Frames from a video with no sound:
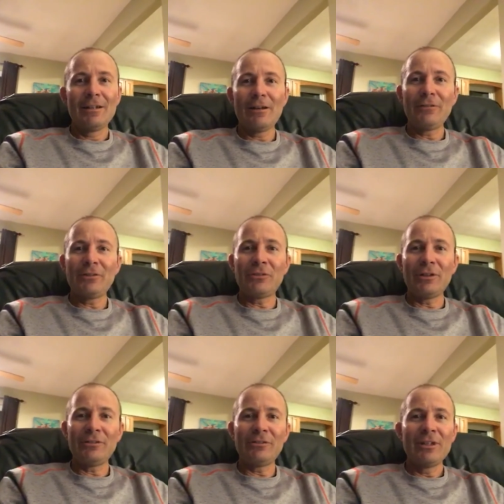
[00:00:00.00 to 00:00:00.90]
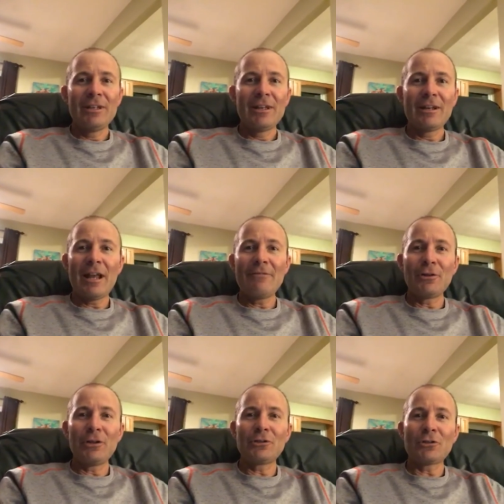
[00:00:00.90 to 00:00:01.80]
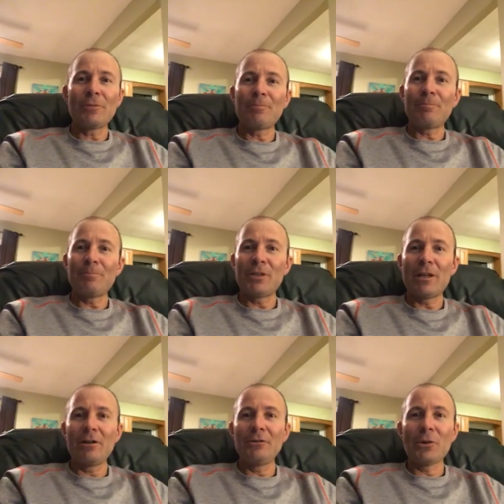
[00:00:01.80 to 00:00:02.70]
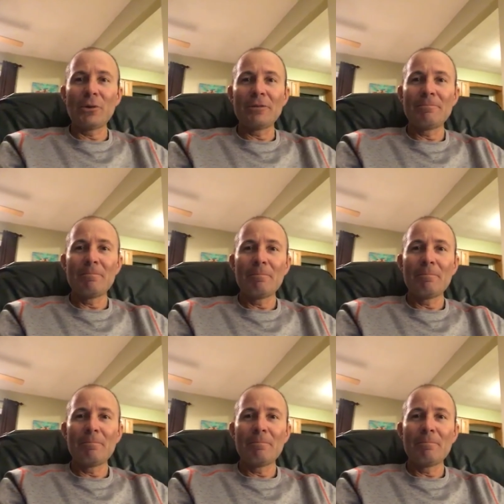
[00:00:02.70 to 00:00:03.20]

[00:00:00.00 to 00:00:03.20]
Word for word: Love you, sis, and have a good trip to Arizona.